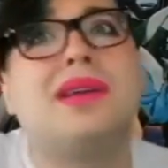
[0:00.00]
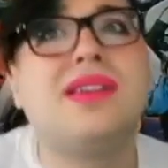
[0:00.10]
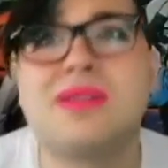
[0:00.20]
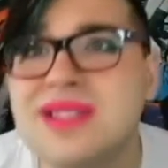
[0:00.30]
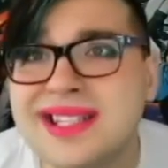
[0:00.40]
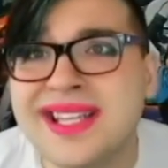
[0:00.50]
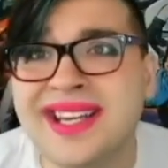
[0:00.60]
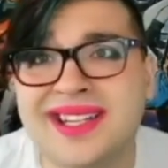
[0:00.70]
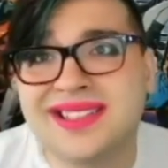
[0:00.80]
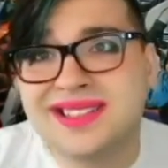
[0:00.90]
you don't see
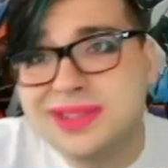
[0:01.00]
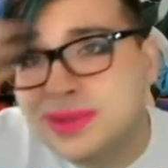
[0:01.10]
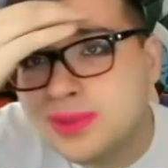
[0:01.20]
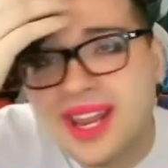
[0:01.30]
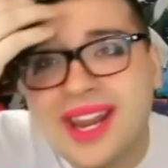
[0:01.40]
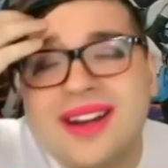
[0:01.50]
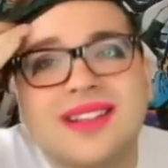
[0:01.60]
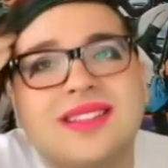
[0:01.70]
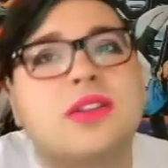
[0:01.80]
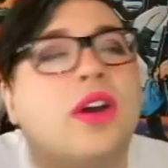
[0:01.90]
it. So who
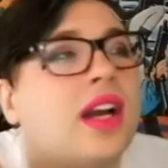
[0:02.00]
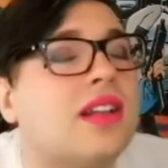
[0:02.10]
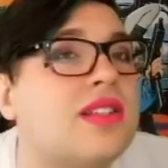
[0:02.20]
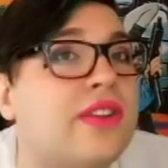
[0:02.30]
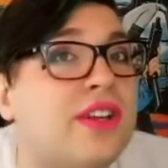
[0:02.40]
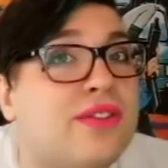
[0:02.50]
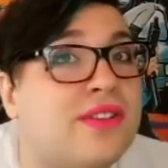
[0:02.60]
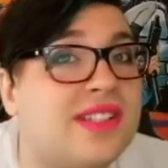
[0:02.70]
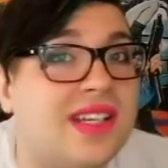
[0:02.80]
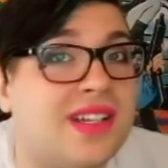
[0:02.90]
cares? So I got this figure
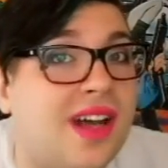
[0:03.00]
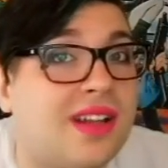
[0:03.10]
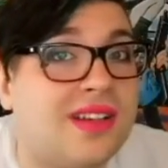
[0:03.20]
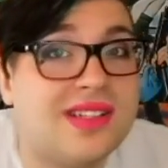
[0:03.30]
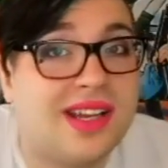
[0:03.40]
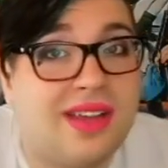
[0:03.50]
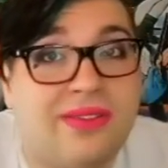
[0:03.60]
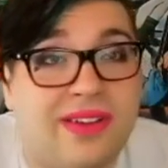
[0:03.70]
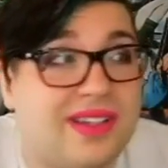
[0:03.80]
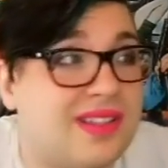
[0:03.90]
for $10 and I
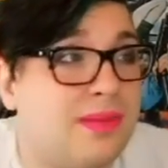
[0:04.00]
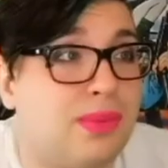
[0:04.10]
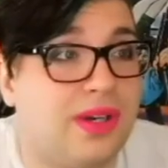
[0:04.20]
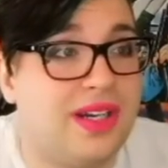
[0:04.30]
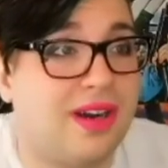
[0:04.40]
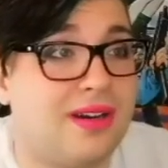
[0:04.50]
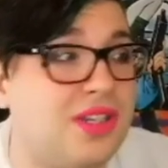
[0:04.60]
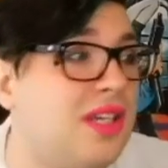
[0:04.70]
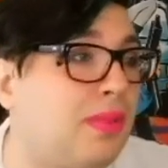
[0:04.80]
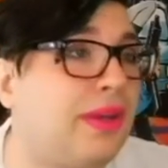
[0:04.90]
fixed it pretty darn
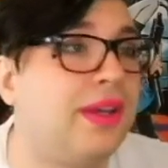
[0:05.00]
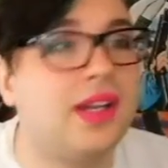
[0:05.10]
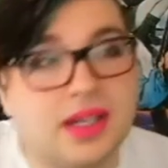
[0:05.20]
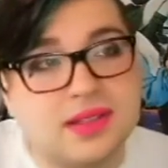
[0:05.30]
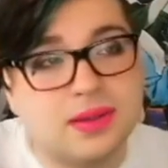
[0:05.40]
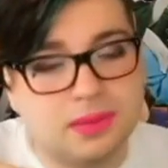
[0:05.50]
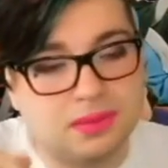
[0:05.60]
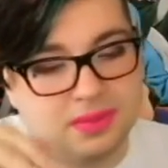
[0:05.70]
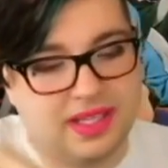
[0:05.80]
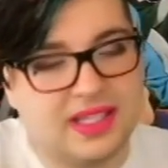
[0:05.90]
cheap. So
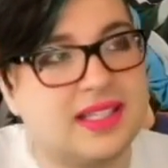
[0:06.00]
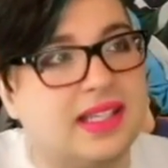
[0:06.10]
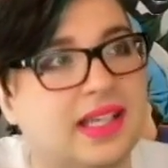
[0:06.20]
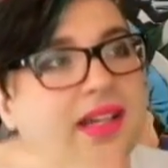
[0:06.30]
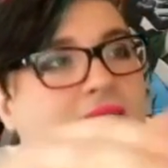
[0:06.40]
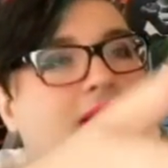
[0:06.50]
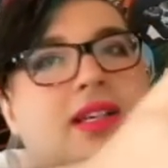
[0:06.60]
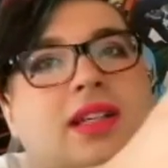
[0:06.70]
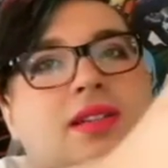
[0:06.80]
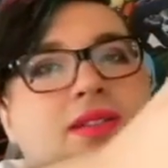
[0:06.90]
let's get
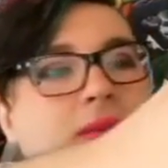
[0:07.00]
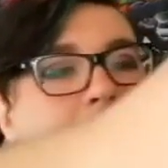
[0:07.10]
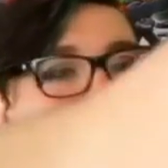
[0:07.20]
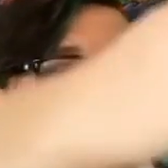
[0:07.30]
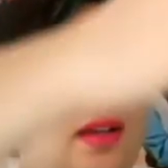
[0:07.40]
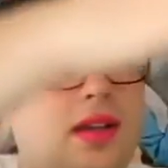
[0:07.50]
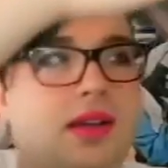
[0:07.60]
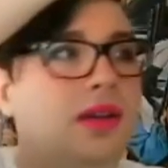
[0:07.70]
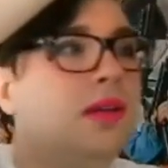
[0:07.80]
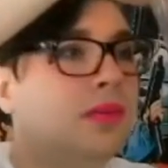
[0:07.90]
on into
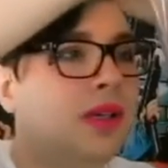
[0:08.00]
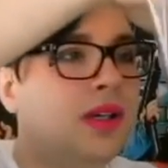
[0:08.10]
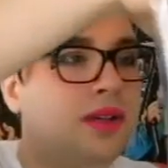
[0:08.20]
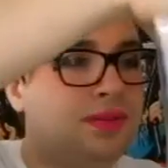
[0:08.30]
him.